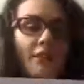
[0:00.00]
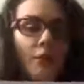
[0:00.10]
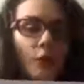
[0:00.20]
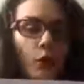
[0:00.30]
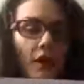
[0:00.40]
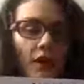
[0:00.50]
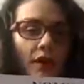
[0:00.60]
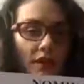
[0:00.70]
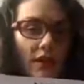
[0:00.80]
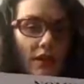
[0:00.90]
if you
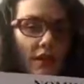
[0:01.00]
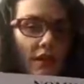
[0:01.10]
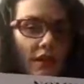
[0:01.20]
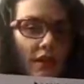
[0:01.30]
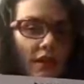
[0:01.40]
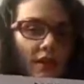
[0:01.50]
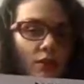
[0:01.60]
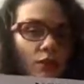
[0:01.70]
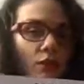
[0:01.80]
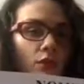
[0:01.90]
are here
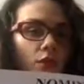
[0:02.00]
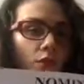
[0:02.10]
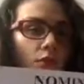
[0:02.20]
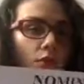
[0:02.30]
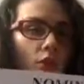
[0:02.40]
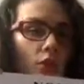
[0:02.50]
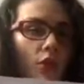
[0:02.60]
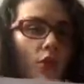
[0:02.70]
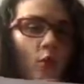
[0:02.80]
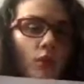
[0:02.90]
and you
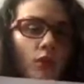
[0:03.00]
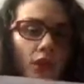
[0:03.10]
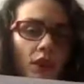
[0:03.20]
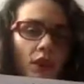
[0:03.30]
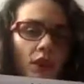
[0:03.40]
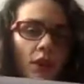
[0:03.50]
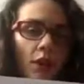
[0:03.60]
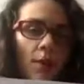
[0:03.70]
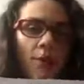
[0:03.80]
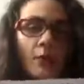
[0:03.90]
know
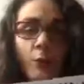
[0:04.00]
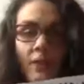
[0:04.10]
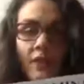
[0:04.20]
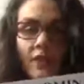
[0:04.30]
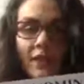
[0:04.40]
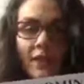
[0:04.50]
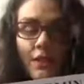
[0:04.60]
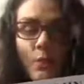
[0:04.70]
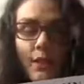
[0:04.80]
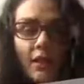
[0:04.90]
nominative
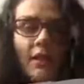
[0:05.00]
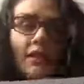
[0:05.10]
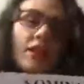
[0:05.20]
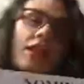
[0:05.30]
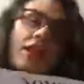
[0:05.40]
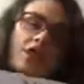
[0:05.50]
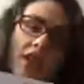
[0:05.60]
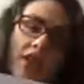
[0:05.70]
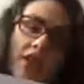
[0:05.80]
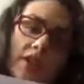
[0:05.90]
case well,
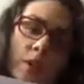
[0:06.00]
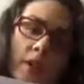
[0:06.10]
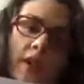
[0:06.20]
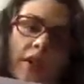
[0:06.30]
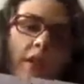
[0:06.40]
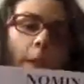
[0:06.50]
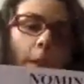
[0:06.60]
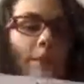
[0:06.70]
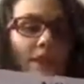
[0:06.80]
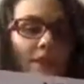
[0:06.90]
genders well,
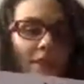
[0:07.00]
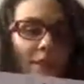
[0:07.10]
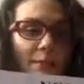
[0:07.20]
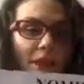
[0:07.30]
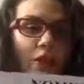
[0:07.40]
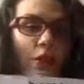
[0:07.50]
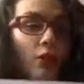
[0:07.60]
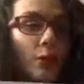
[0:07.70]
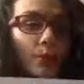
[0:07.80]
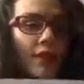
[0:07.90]
please make
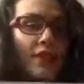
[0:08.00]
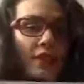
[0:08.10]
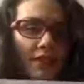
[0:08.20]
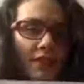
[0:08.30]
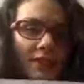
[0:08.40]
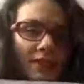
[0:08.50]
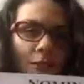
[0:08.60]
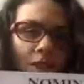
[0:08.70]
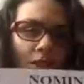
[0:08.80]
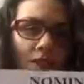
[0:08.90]
your own sentences
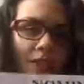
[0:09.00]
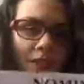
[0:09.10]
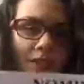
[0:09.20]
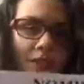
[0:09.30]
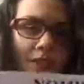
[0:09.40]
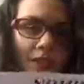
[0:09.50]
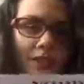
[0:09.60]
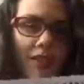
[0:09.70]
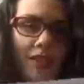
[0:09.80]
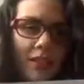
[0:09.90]
with
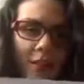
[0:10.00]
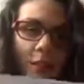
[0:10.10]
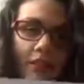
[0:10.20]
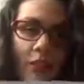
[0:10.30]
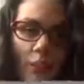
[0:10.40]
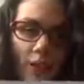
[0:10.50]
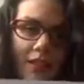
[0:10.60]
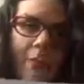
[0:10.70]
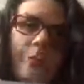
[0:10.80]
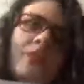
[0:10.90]
these
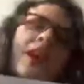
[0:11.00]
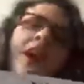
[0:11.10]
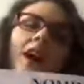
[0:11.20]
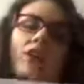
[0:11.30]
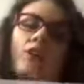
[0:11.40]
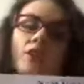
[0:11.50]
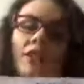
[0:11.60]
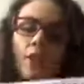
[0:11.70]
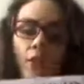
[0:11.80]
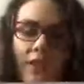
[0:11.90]
words. Ako
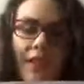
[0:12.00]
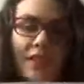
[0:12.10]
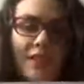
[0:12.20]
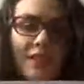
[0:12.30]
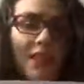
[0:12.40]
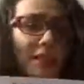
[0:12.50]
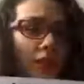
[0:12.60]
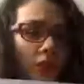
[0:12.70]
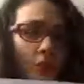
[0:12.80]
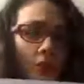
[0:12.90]
ste ovdje I
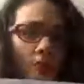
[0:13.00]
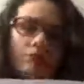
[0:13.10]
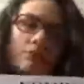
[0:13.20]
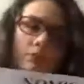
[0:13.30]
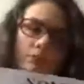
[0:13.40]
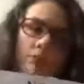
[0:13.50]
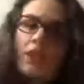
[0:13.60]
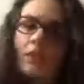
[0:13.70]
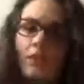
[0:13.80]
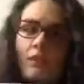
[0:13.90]
znate dobro
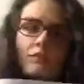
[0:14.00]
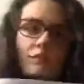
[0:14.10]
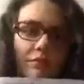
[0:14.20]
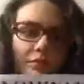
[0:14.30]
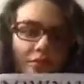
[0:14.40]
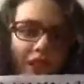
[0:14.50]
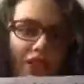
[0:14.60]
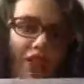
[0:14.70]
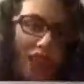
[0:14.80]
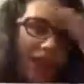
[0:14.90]

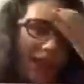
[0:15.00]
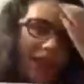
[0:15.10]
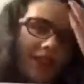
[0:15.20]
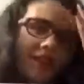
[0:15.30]
naše